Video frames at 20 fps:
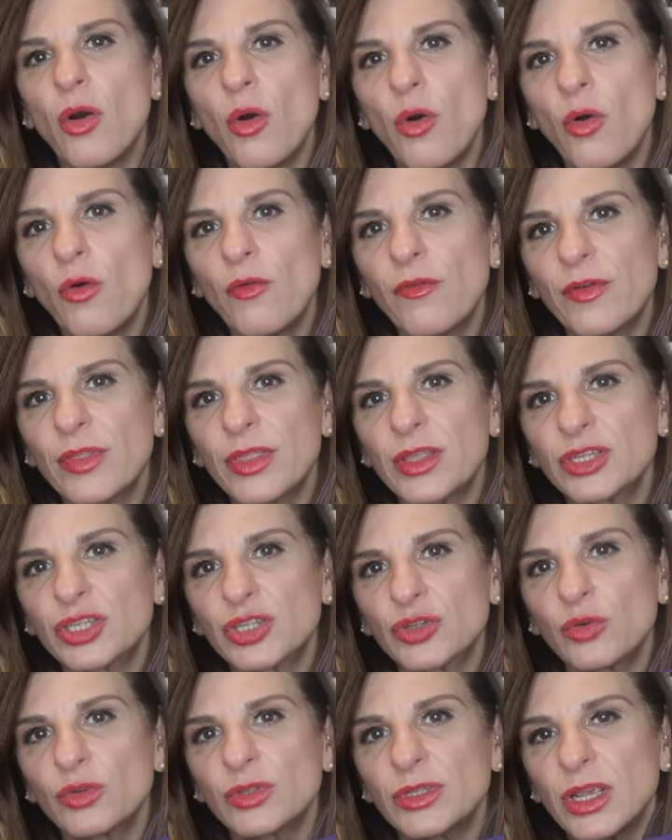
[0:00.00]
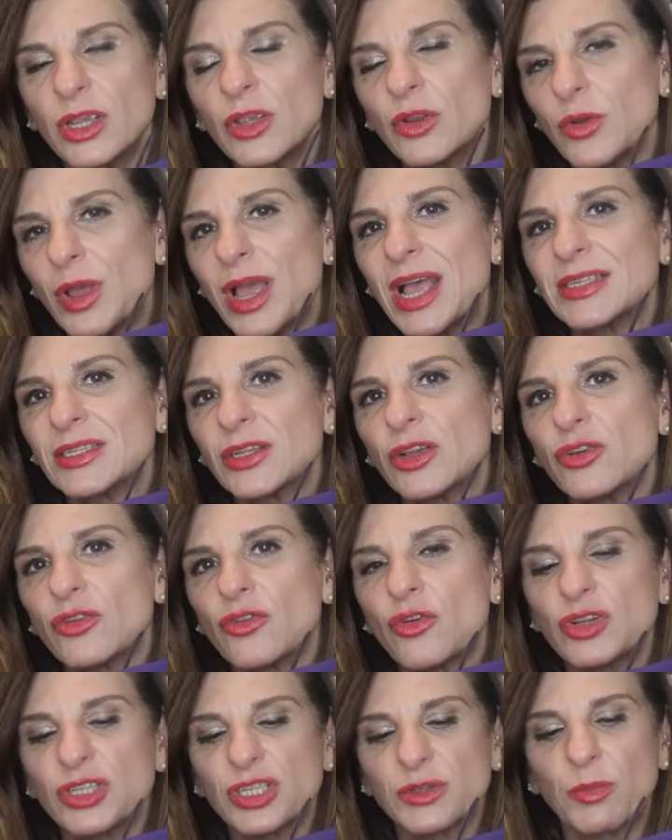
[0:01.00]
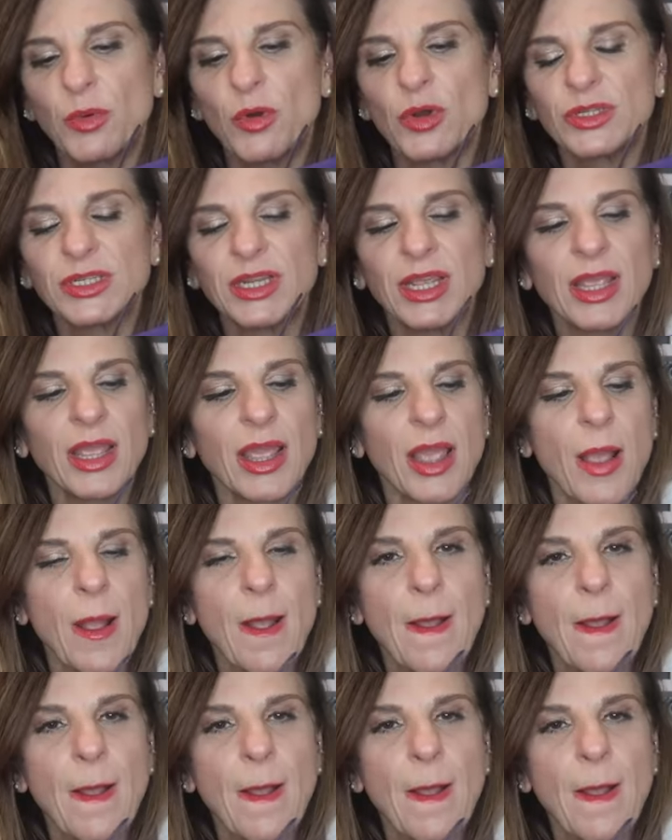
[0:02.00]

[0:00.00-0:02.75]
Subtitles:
over the shoulder, you know, as a crossbody,